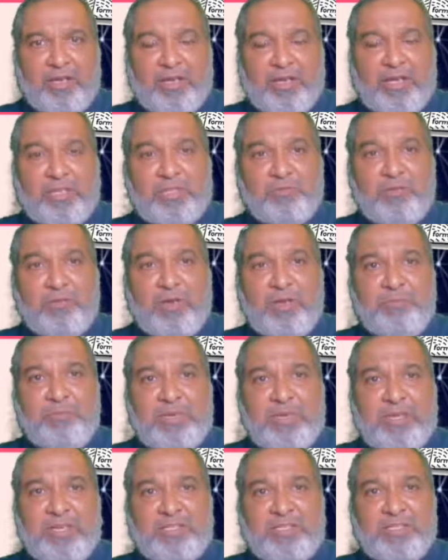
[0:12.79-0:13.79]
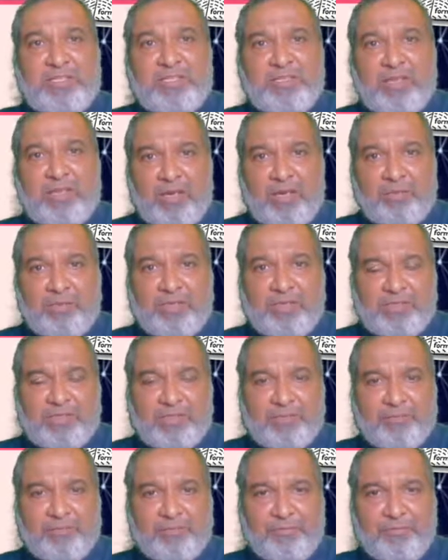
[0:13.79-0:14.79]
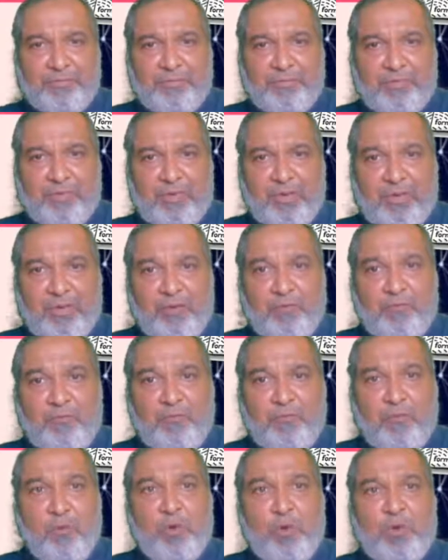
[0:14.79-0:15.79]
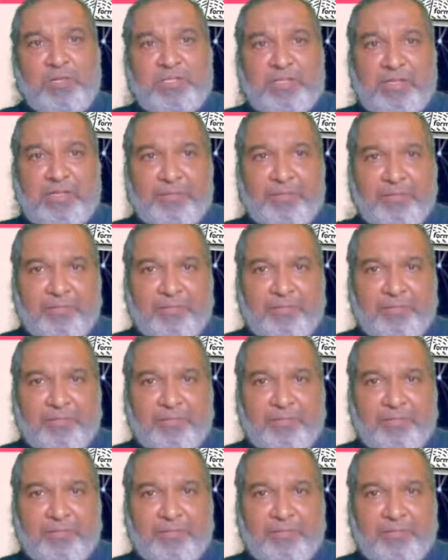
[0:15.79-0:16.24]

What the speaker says: SYBSc syllabus, folds.